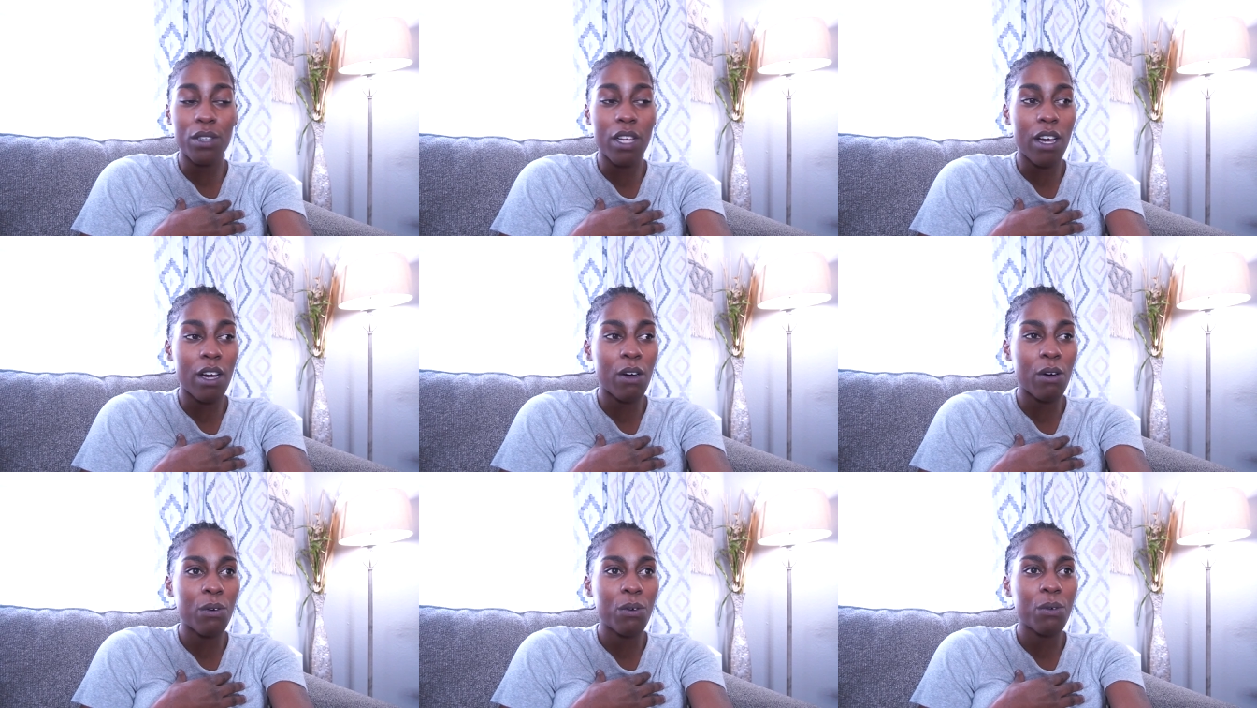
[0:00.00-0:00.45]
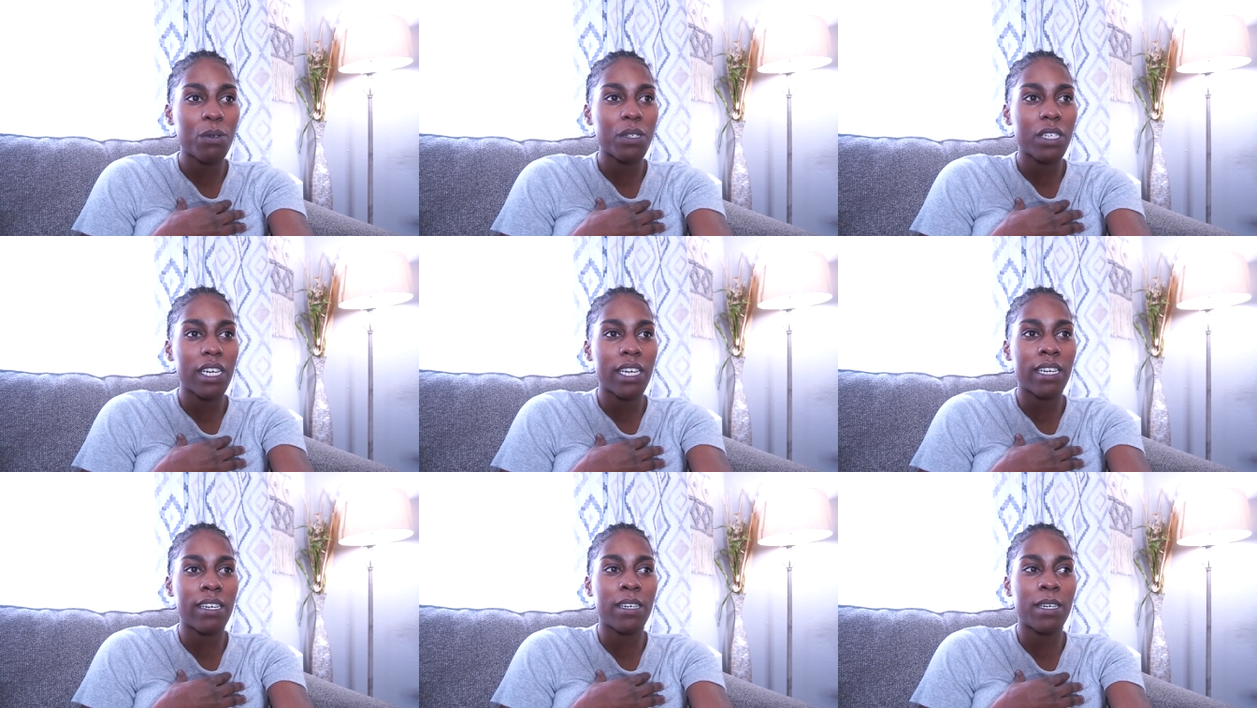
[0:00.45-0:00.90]
know,
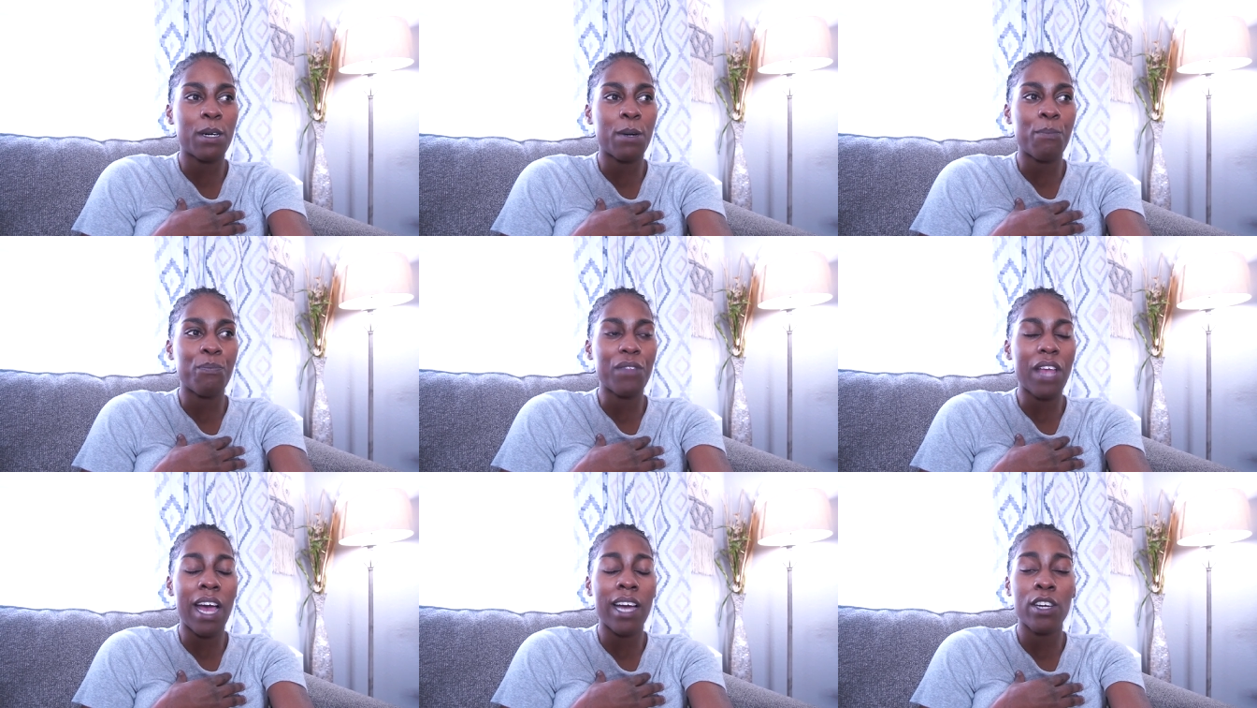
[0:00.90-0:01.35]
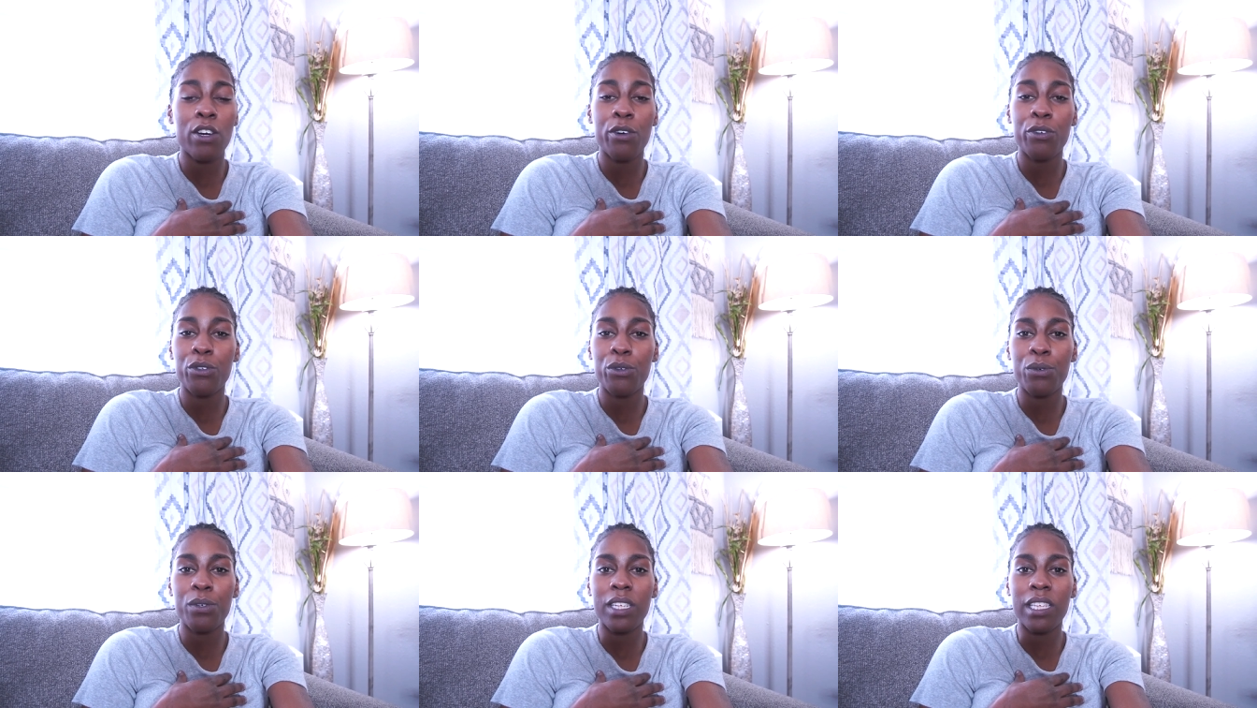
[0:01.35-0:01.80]
I
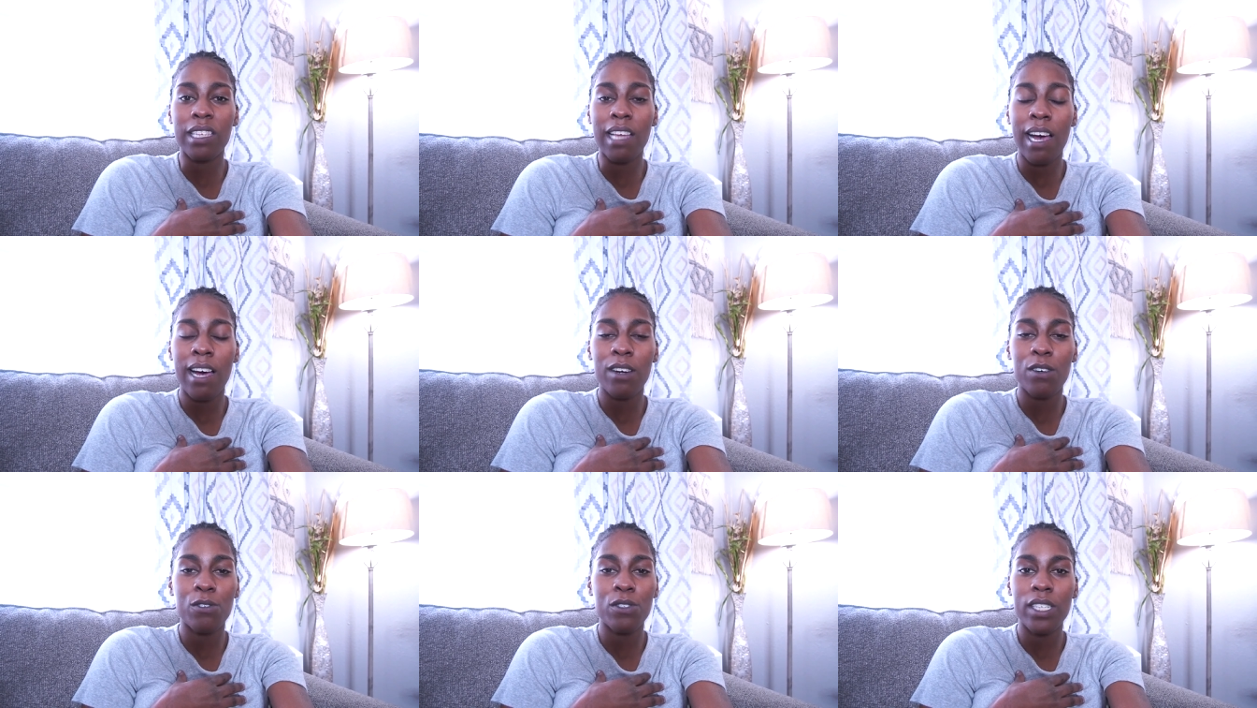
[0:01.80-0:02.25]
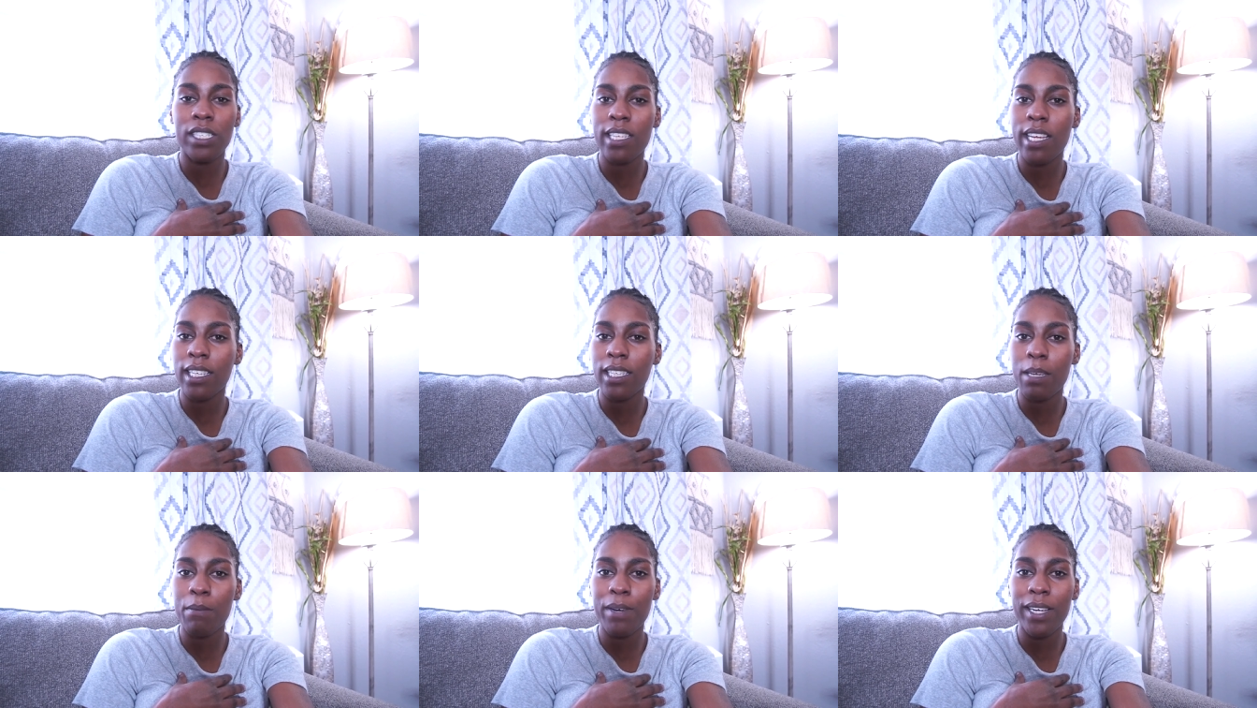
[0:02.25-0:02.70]
go through a lot on a
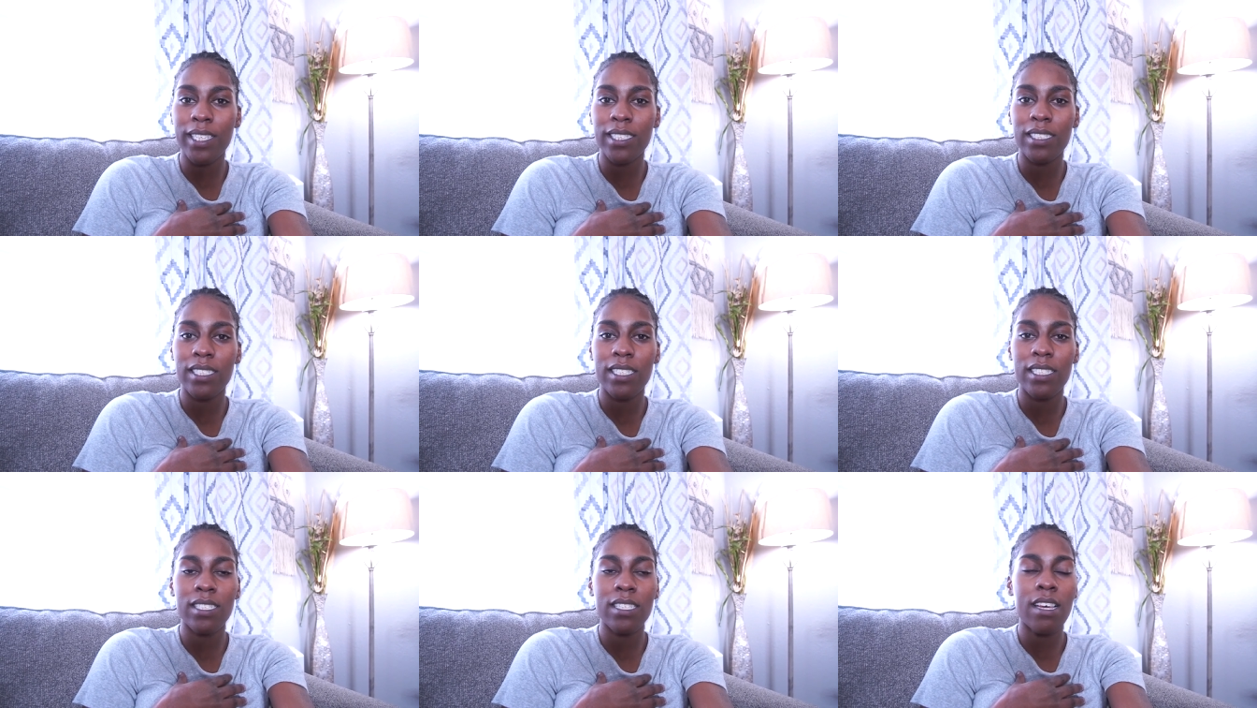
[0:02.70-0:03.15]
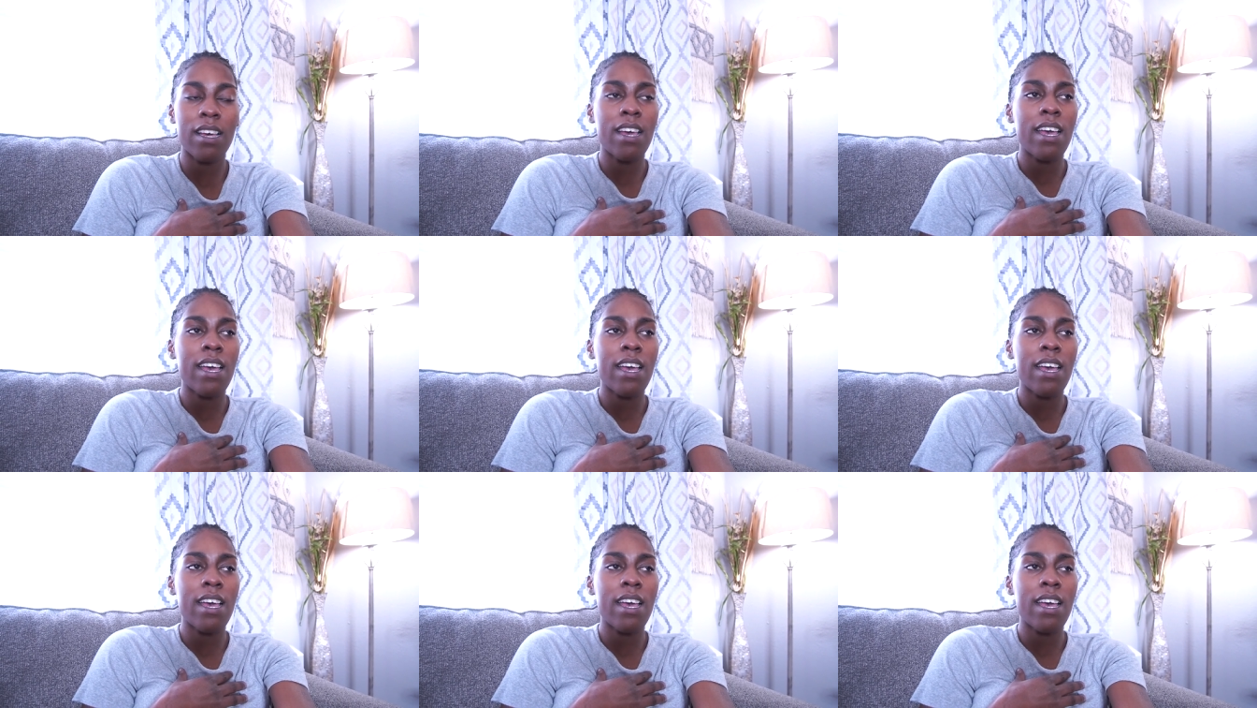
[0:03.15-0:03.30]
daily basis,